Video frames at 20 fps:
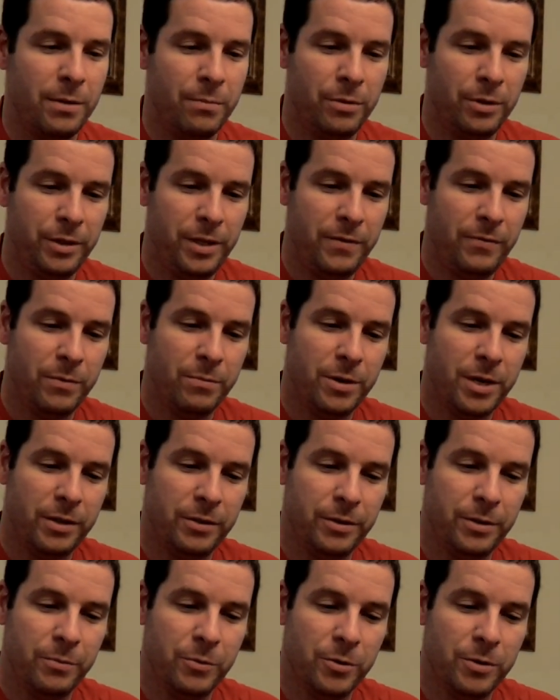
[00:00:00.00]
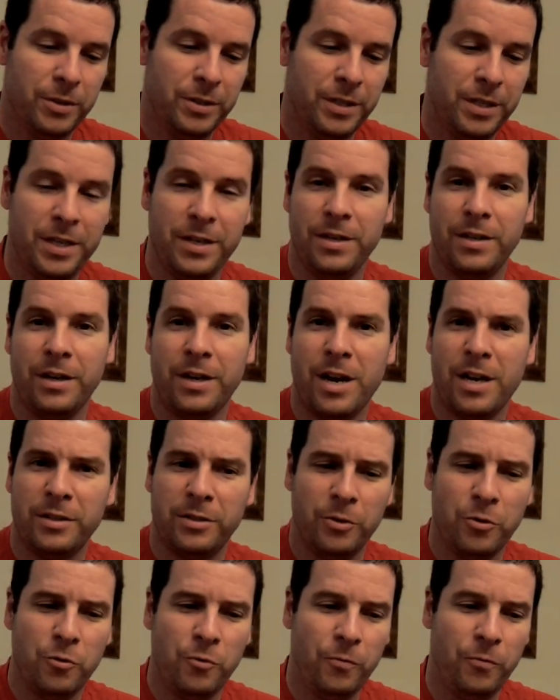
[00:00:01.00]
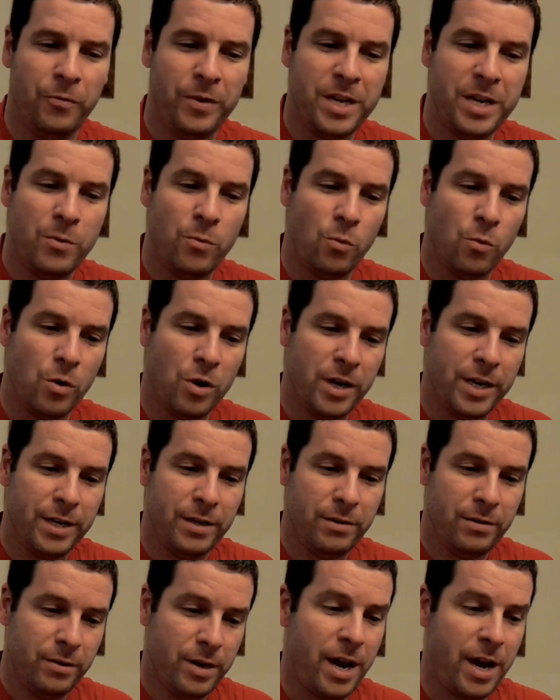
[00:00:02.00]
I believe the model number is the AKASO V1.